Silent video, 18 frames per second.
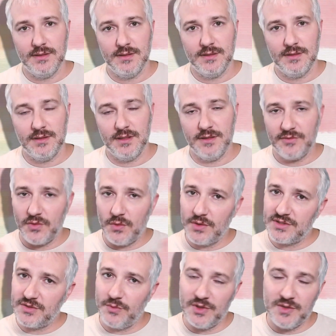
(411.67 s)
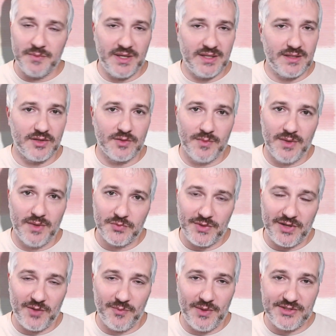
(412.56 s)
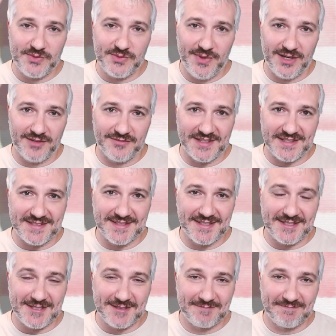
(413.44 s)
And of course, it wouldn't be another month without a bunch of bug fixes.